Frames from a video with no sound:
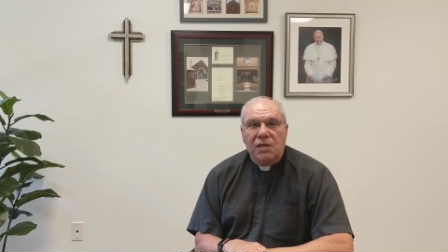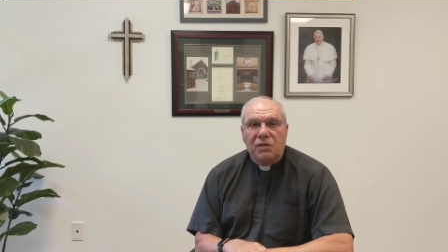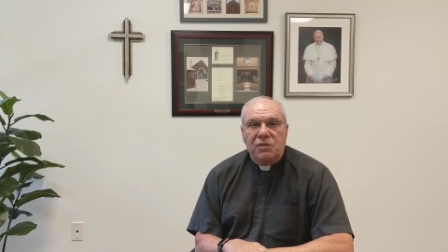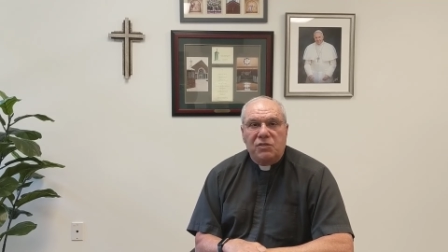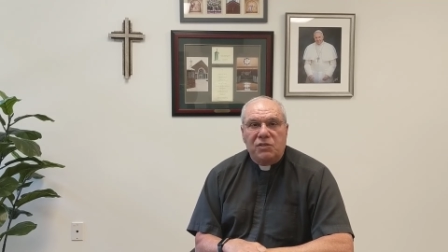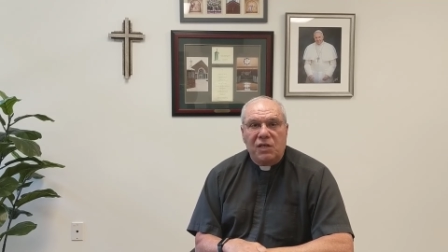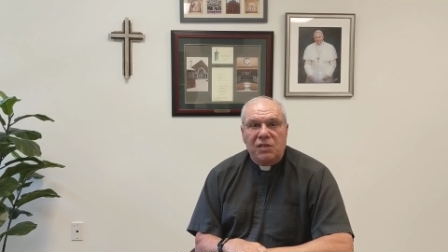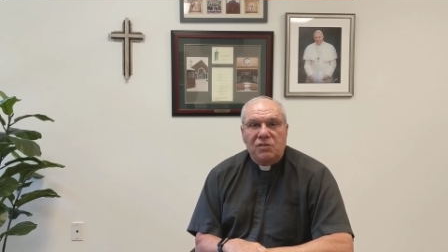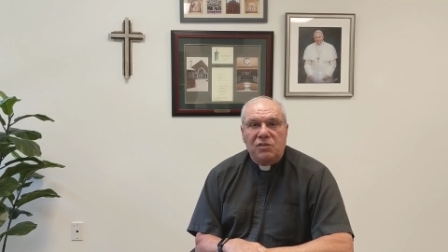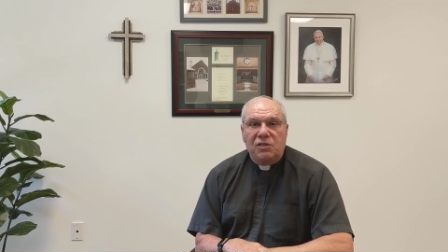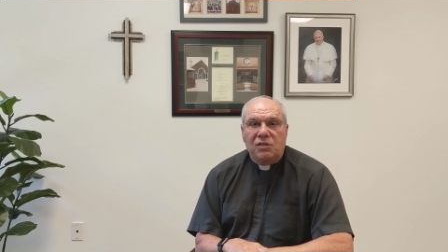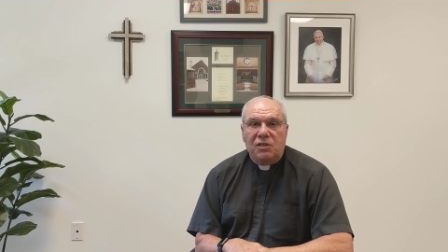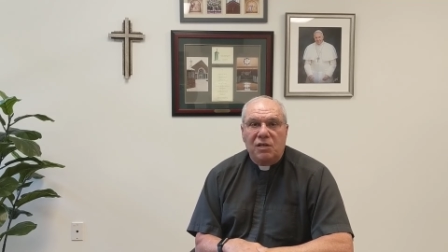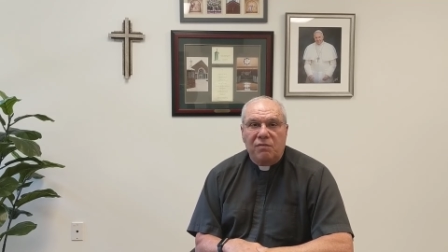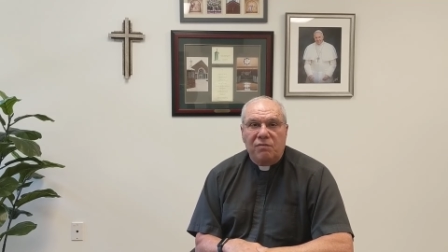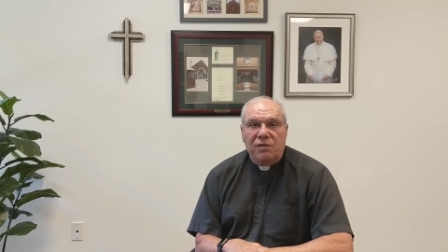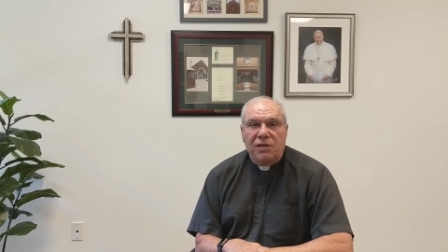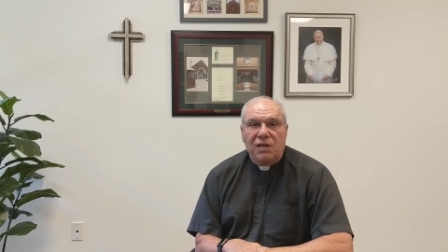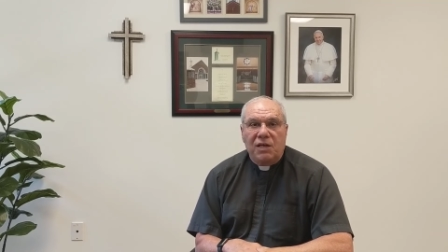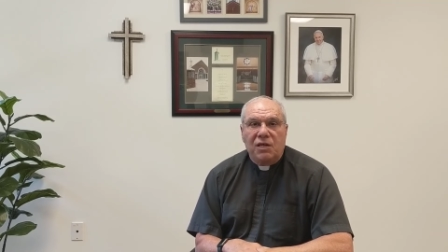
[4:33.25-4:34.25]

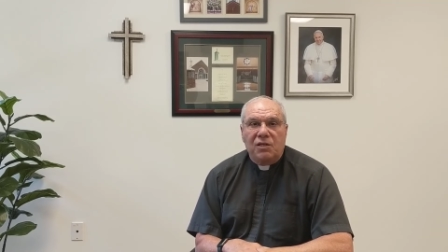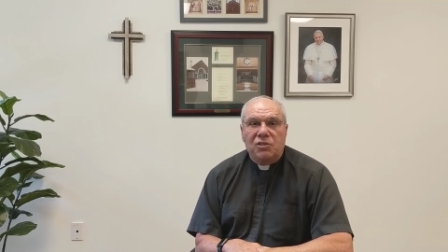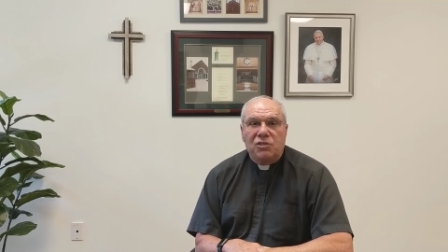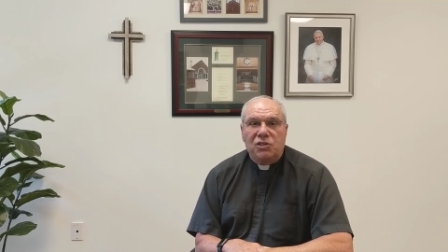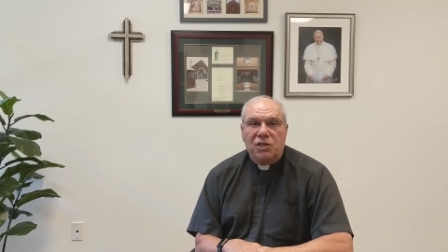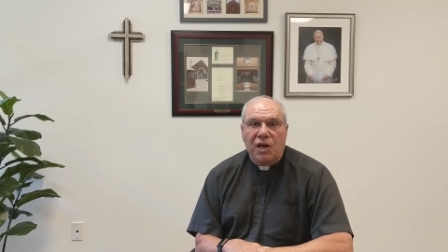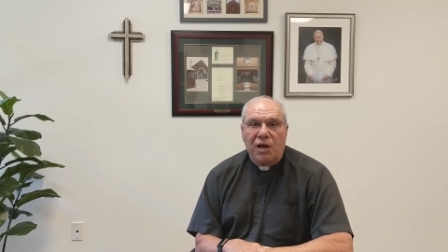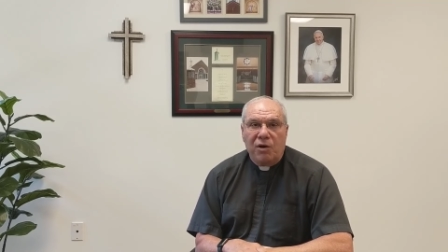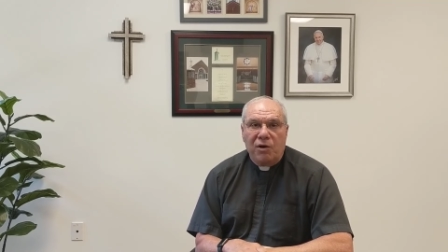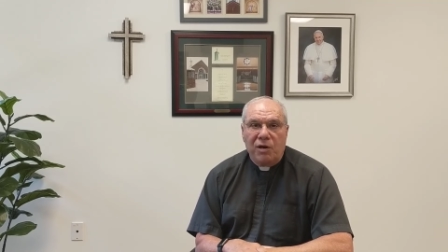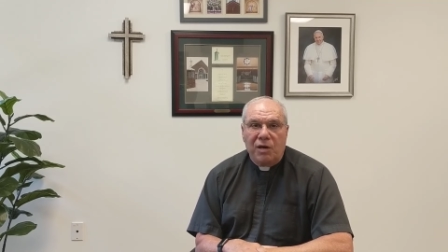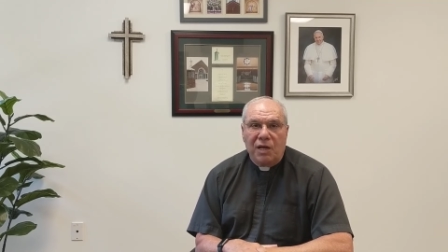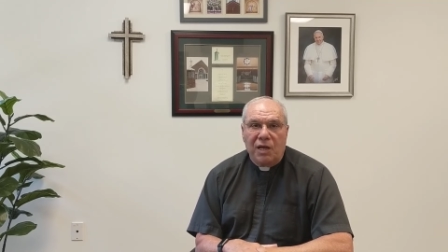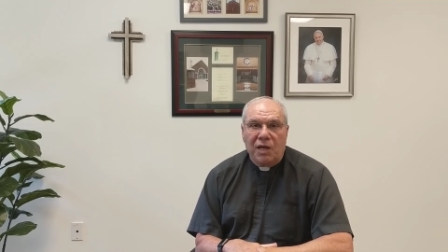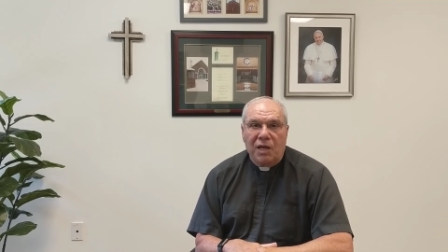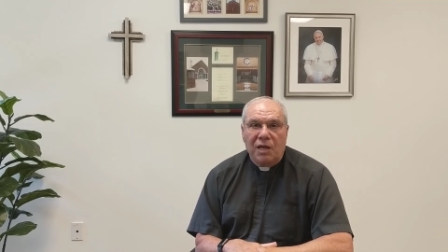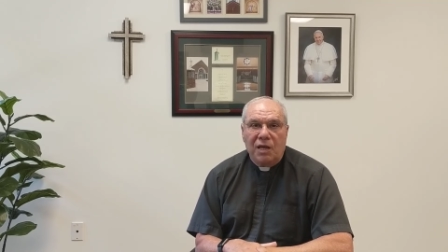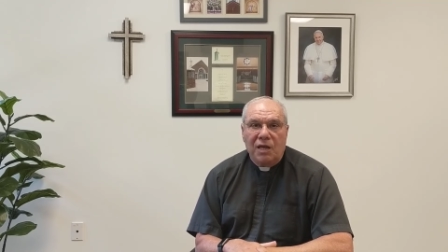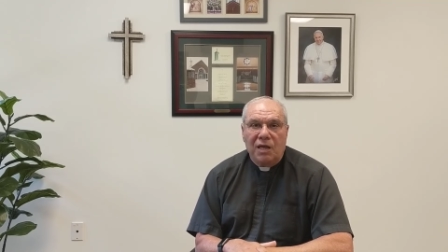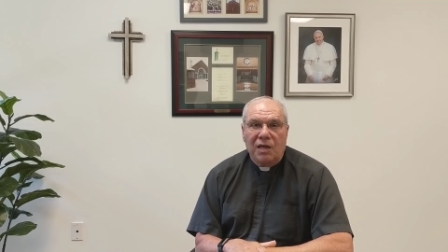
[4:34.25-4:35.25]
sensitivity, and
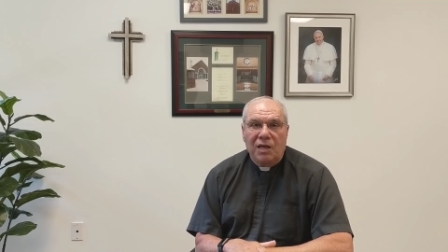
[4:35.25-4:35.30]
charity,